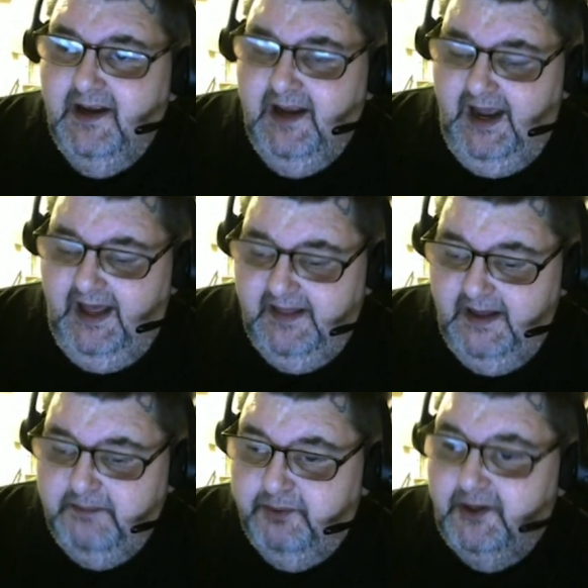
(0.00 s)
and
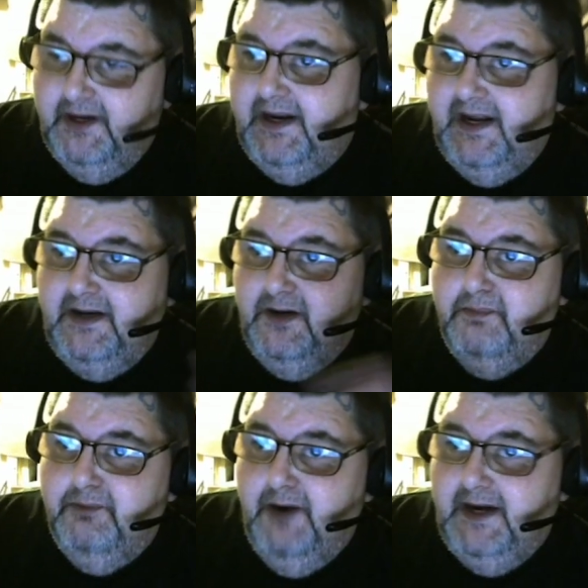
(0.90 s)
then put it in your
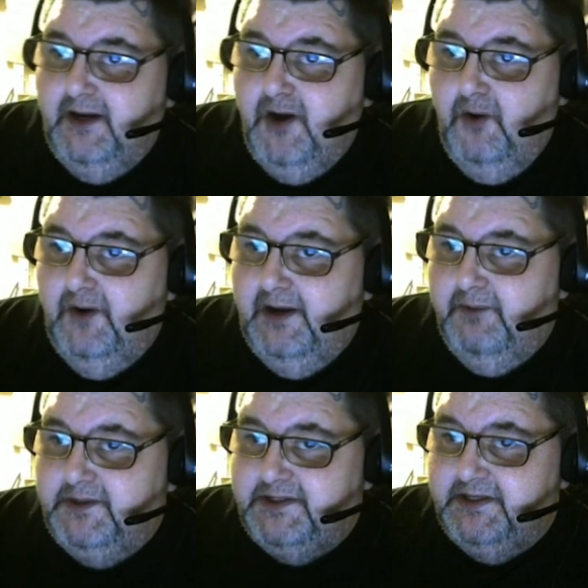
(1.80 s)
breading
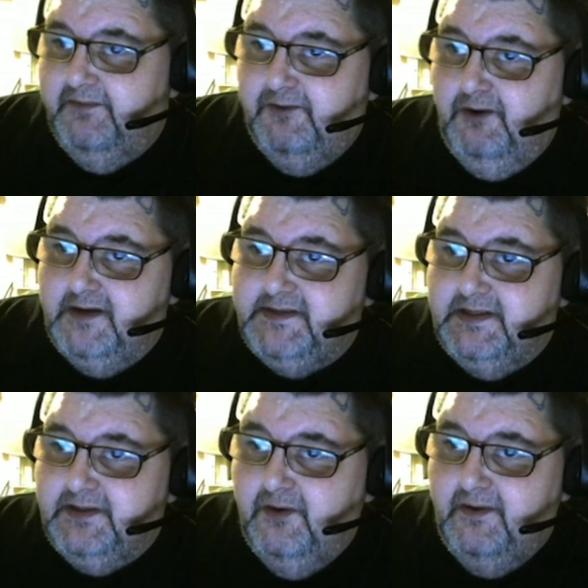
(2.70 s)
coating, which for us
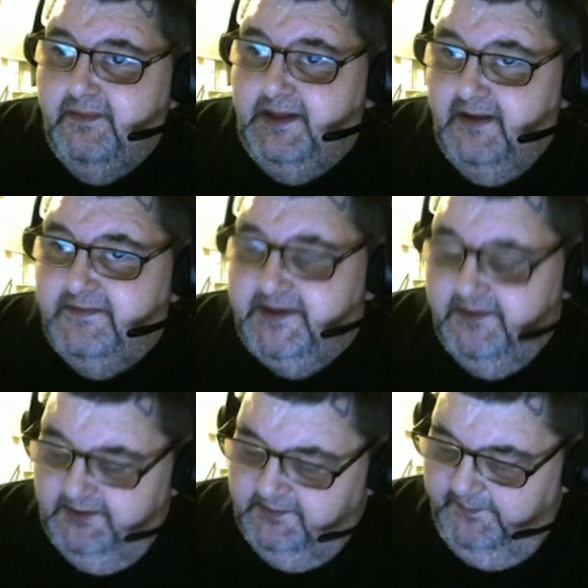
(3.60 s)
is going to be life
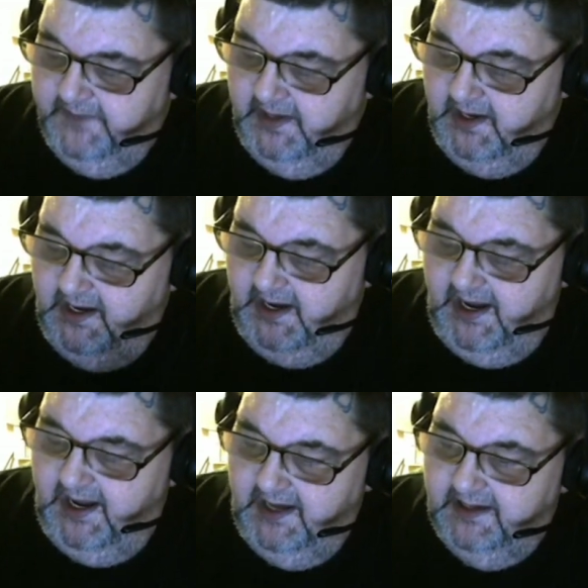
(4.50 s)
cereal.
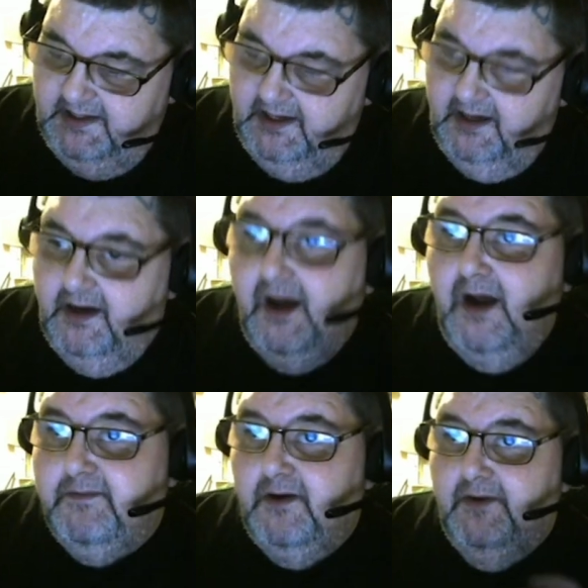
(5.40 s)
And
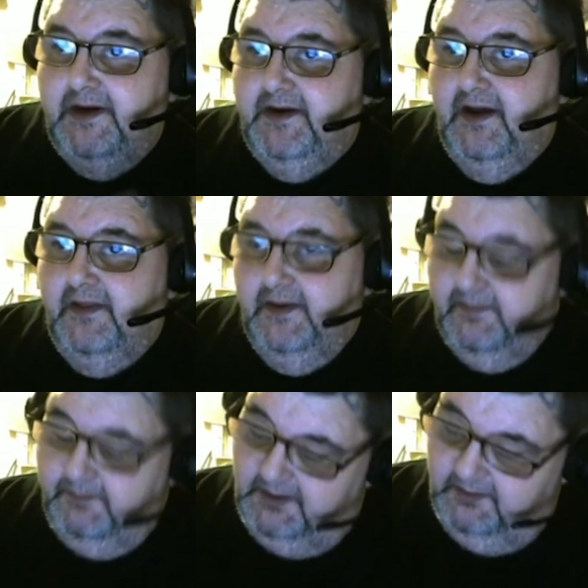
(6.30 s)
I've already done this,
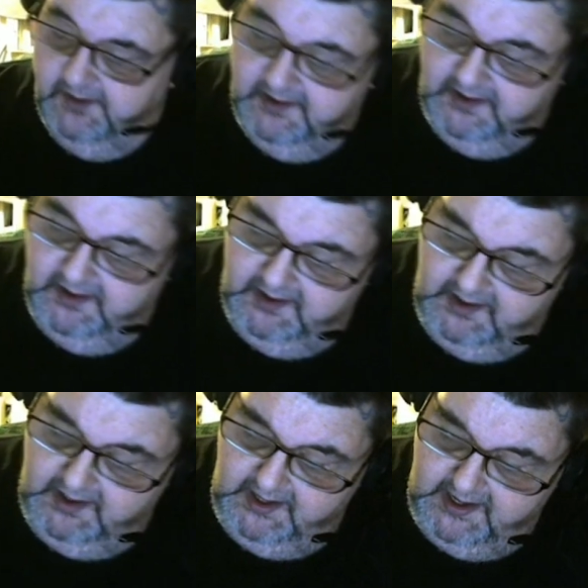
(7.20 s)
by the way.
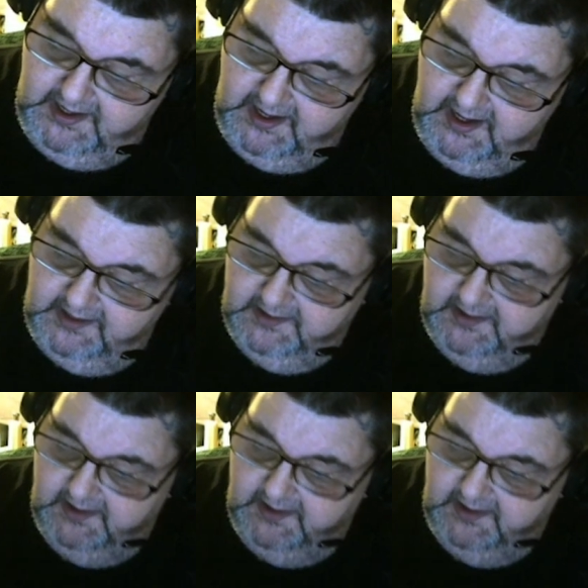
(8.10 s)
And